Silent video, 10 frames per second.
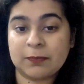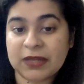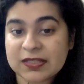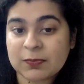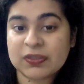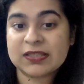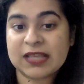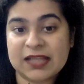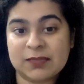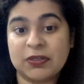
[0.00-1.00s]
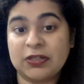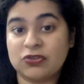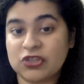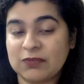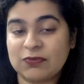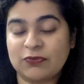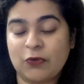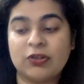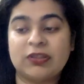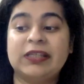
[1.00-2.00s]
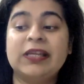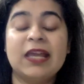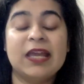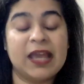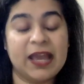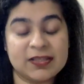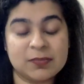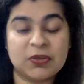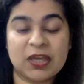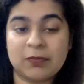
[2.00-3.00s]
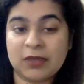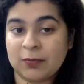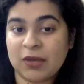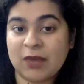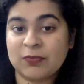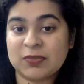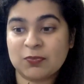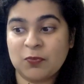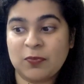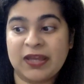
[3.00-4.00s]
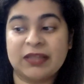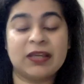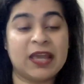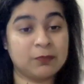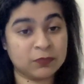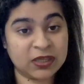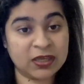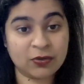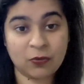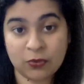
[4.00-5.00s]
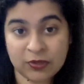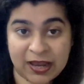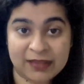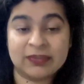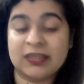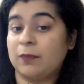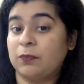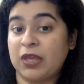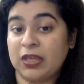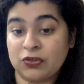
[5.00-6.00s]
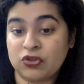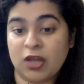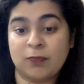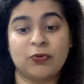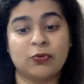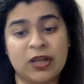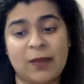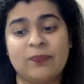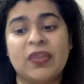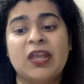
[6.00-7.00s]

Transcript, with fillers: placements has been achieved for the SBM NMIMS Mumbai MBA core and the MBA HR program.